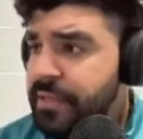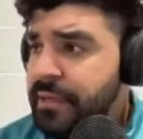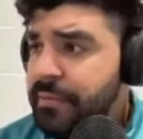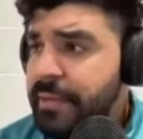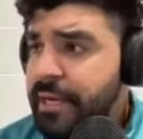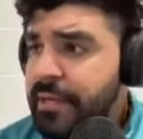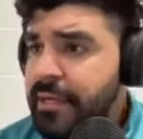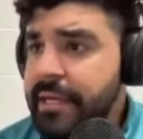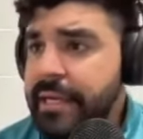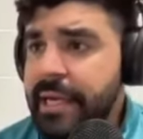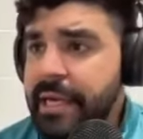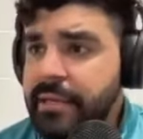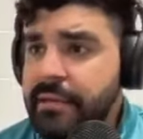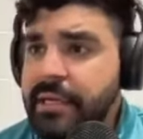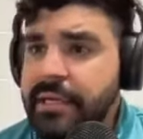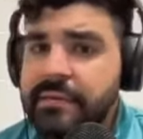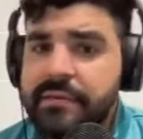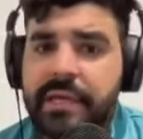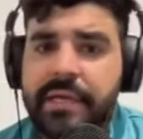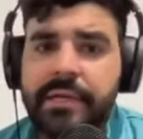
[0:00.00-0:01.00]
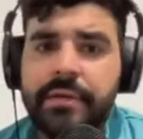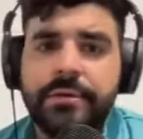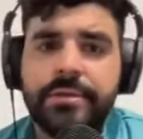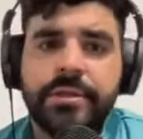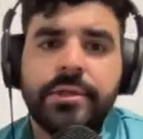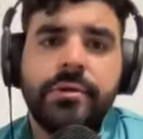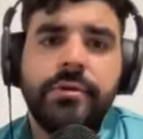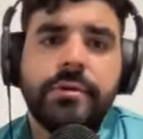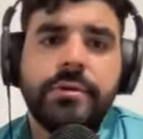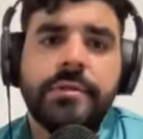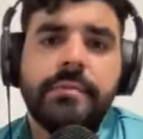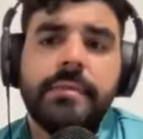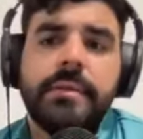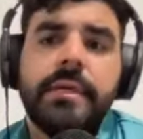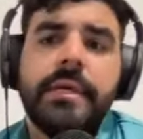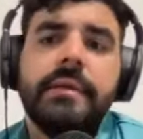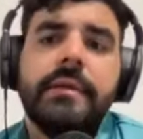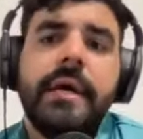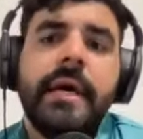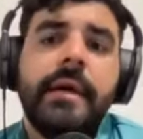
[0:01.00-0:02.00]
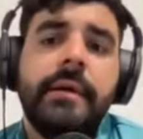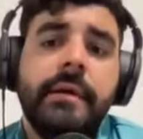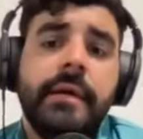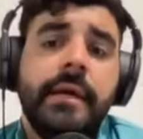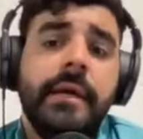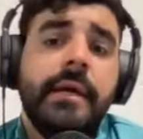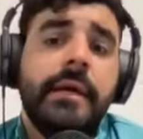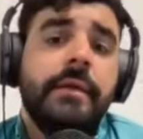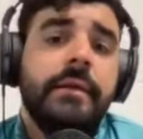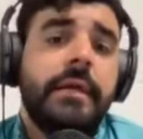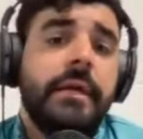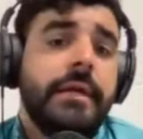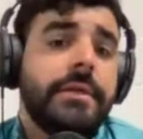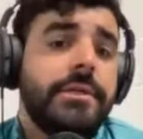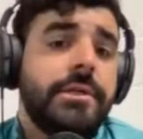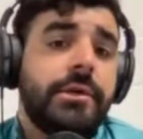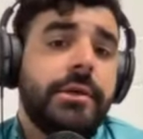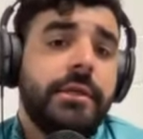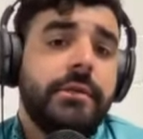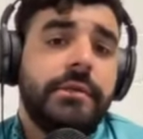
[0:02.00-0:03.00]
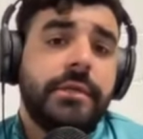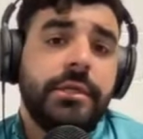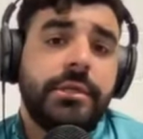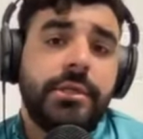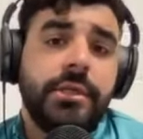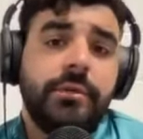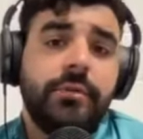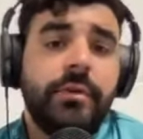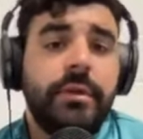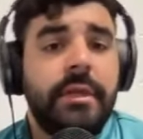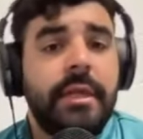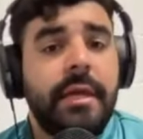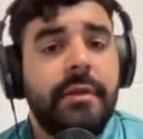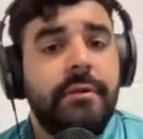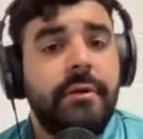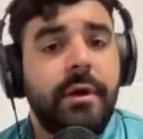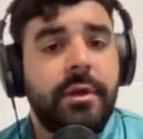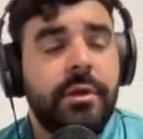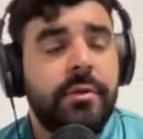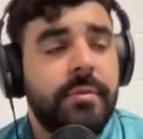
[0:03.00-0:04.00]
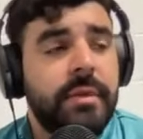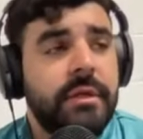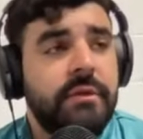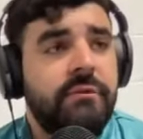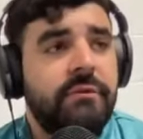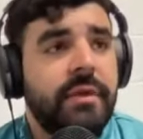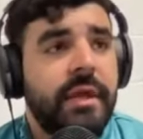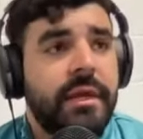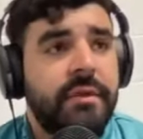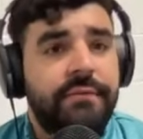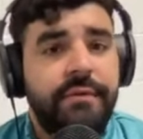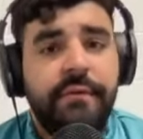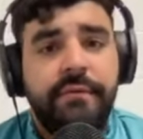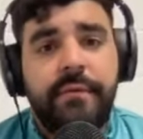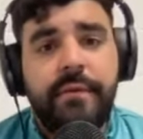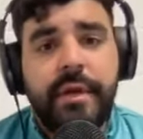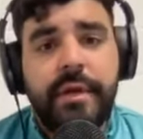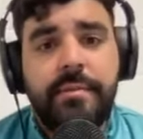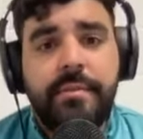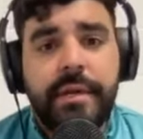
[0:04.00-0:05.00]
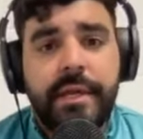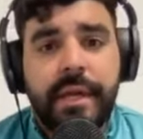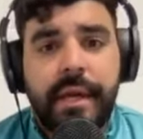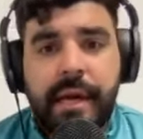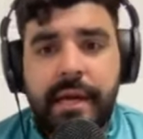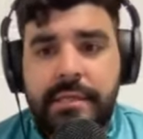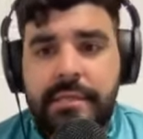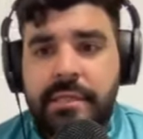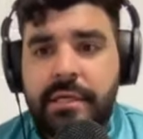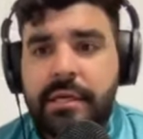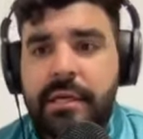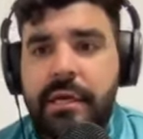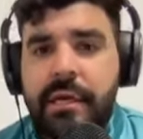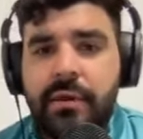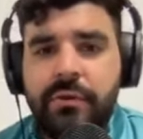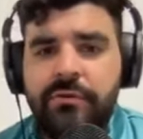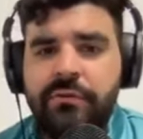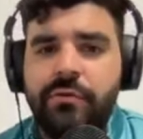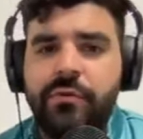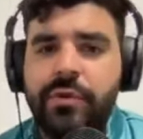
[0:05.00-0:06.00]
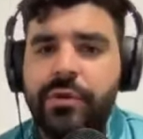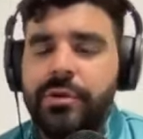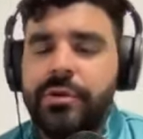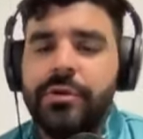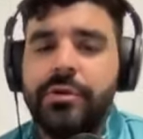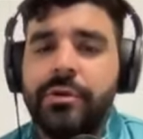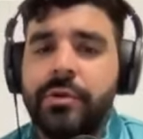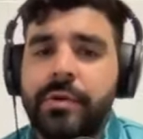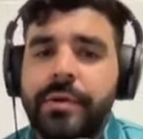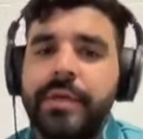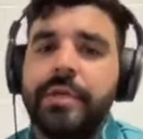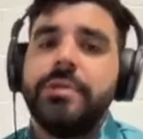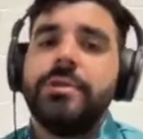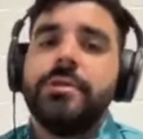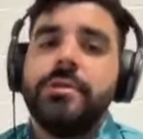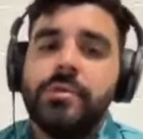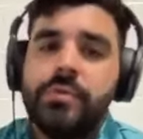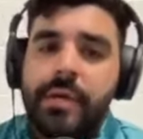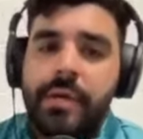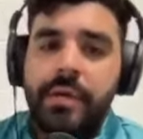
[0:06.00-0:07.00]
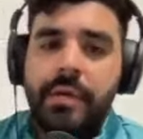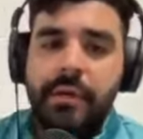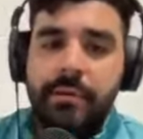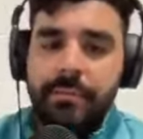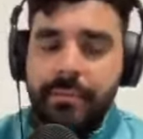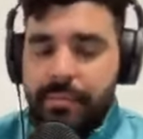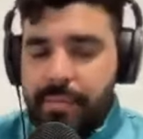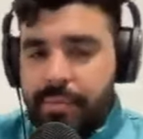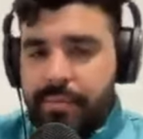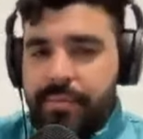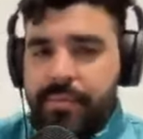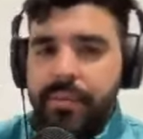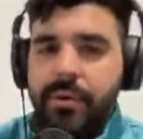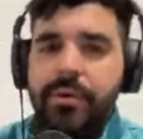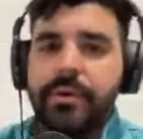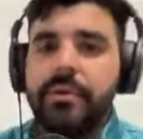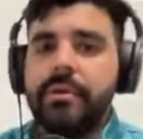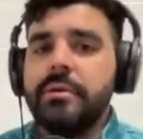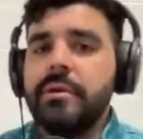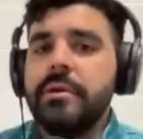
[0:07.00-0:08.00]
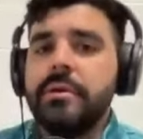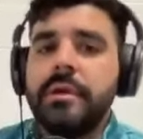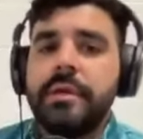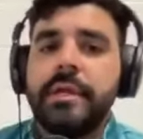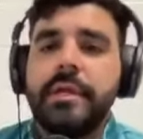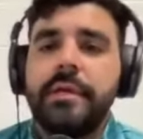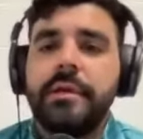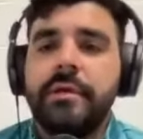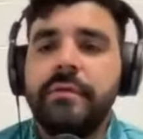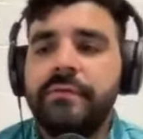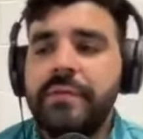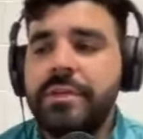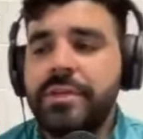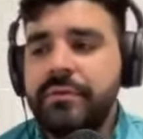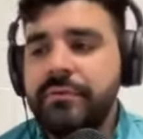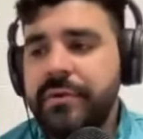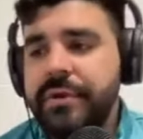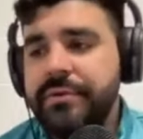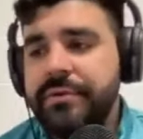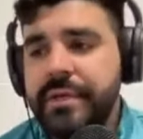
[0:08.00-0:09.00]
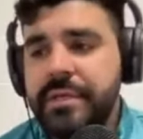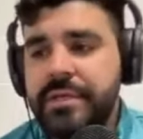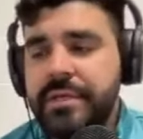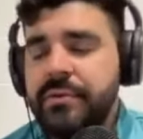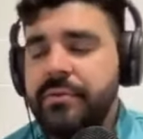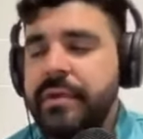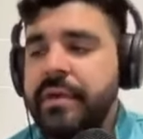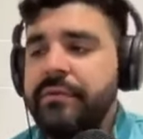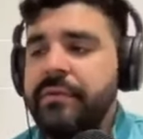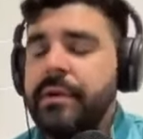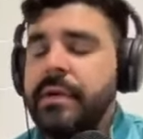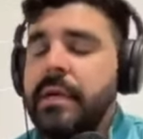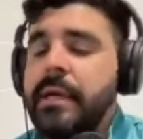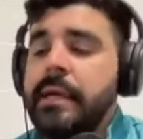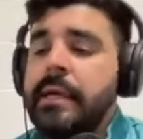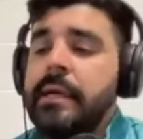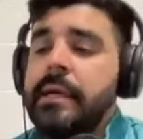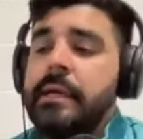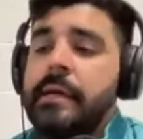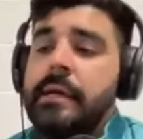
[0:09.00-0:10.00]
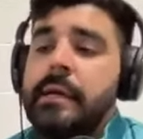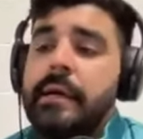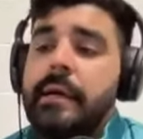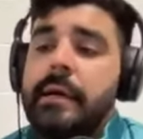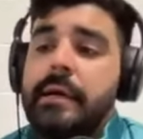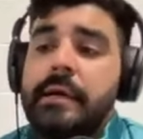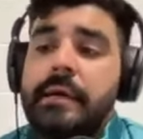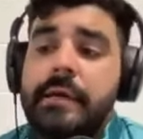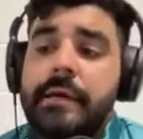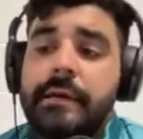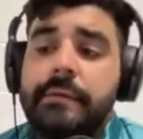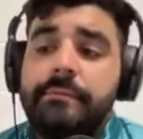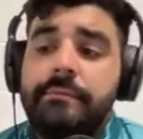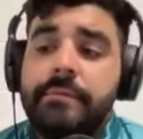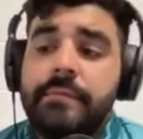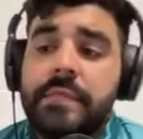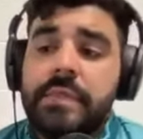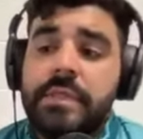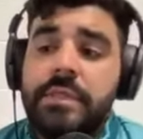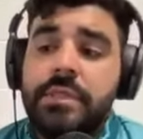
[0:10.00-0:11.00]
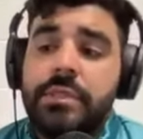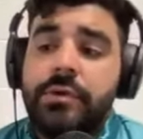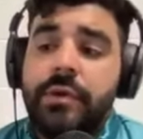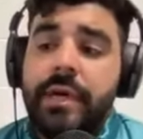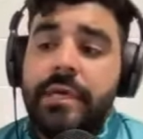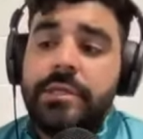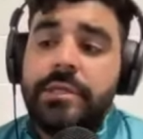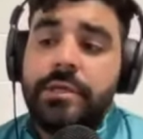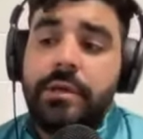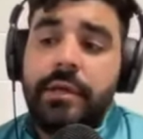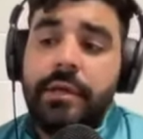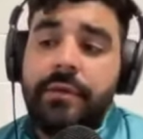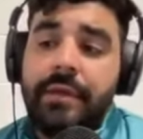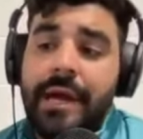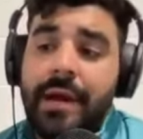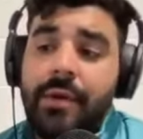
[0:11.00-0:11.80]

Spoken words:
about, again, like 10 years ago or something like that, then I started teaching with that document so that if ever anybody asks like, hey, so what are your credentials? Well, I'm a part of the Canadian Golf Teaching Federation or whatever. So I started